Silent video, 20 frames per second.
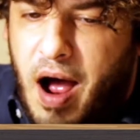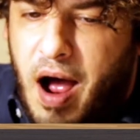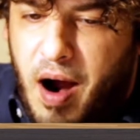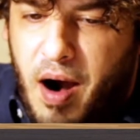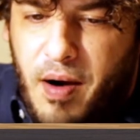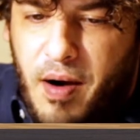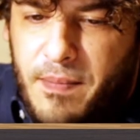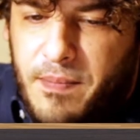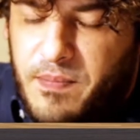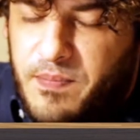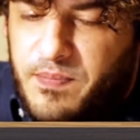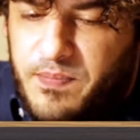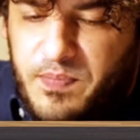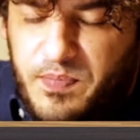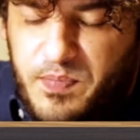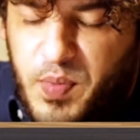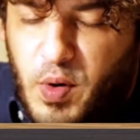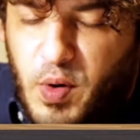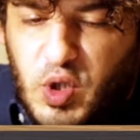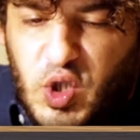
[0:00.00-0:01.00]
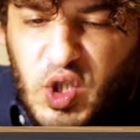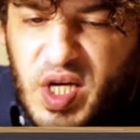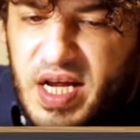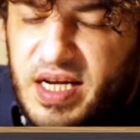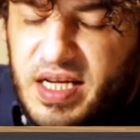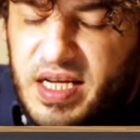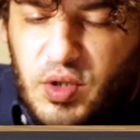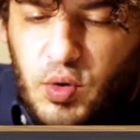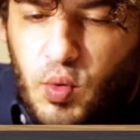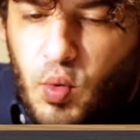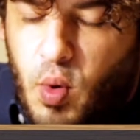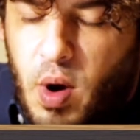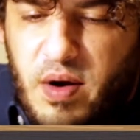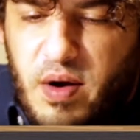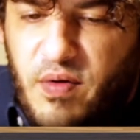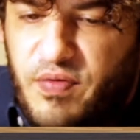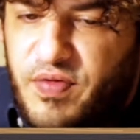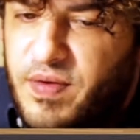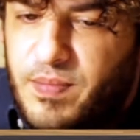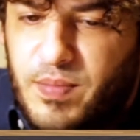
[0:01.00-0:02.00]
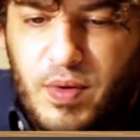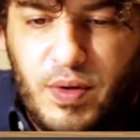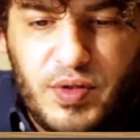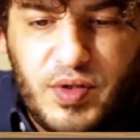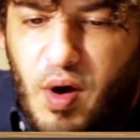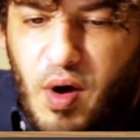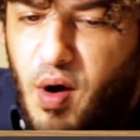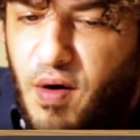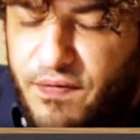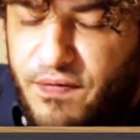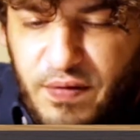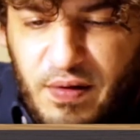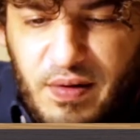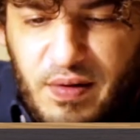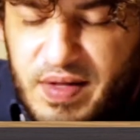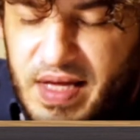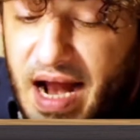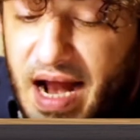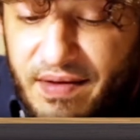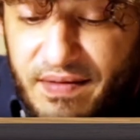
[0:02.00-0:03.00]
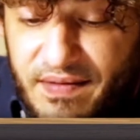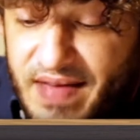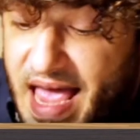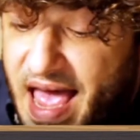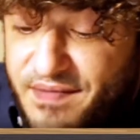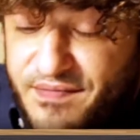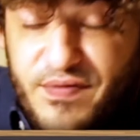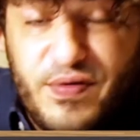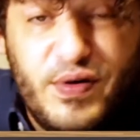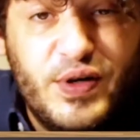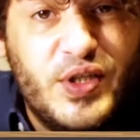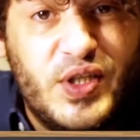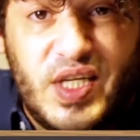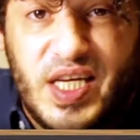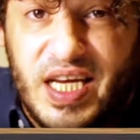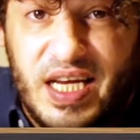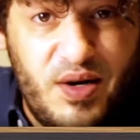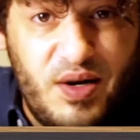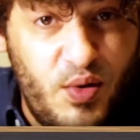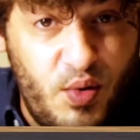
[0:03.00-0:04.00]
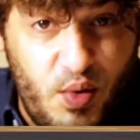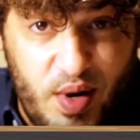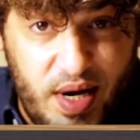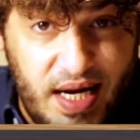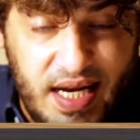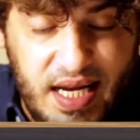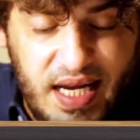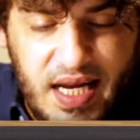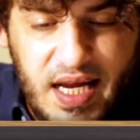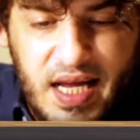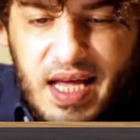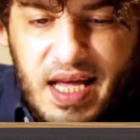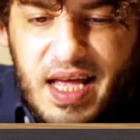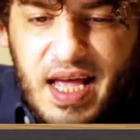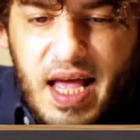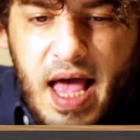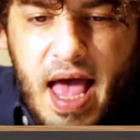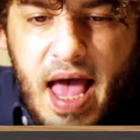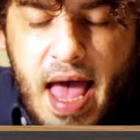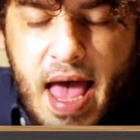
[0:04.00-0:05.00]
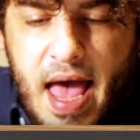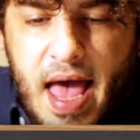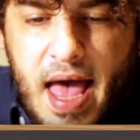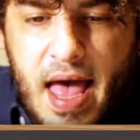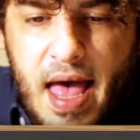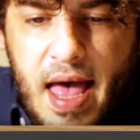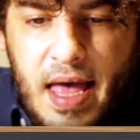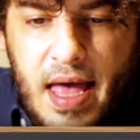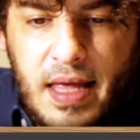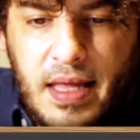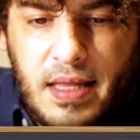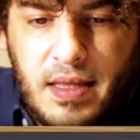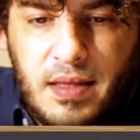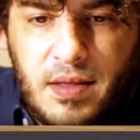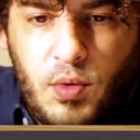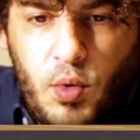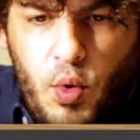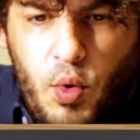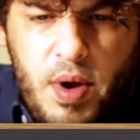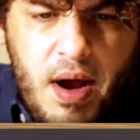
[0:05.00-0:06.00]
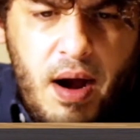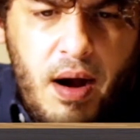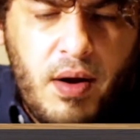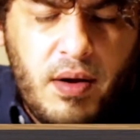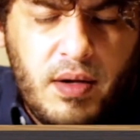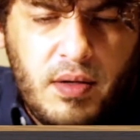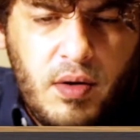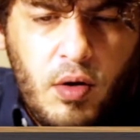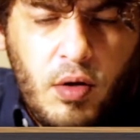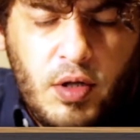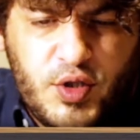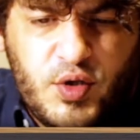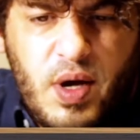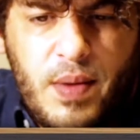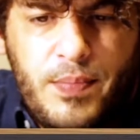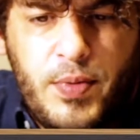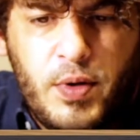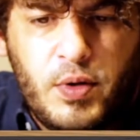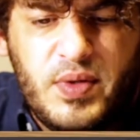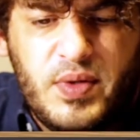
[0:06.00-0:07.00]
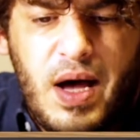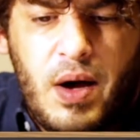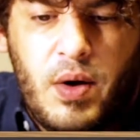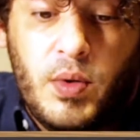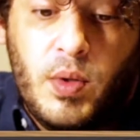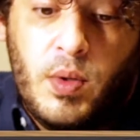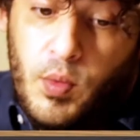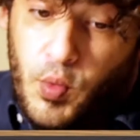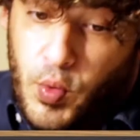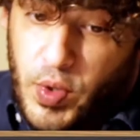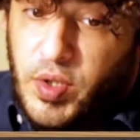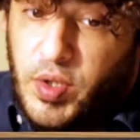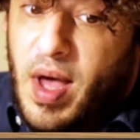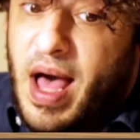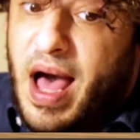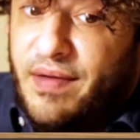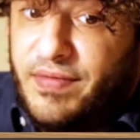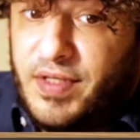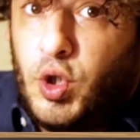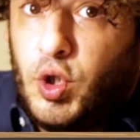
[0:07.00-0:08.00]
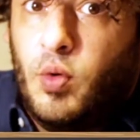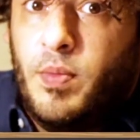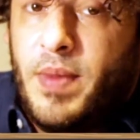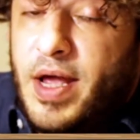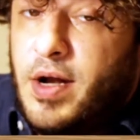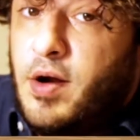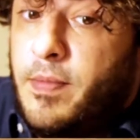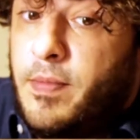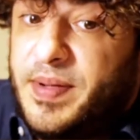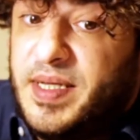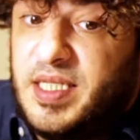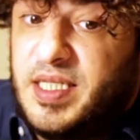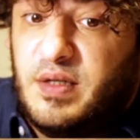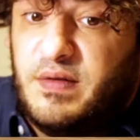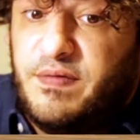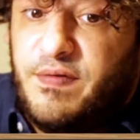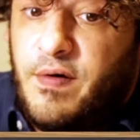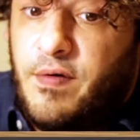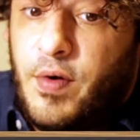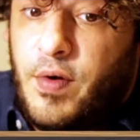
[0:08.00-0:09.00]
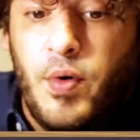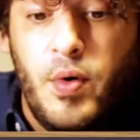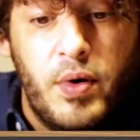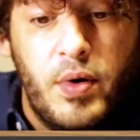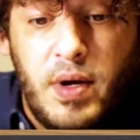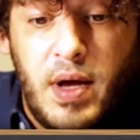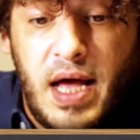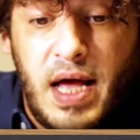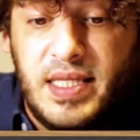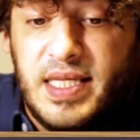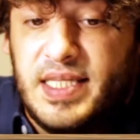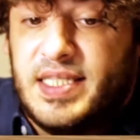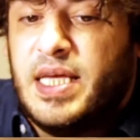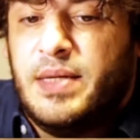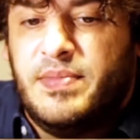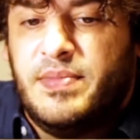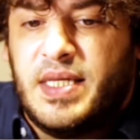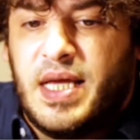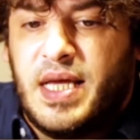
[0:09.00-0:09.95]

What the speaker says: our pawn chain is one of the most awful that I've ever seen, really. and we are also a pawn down. We do have two minor pieces for the rook at the same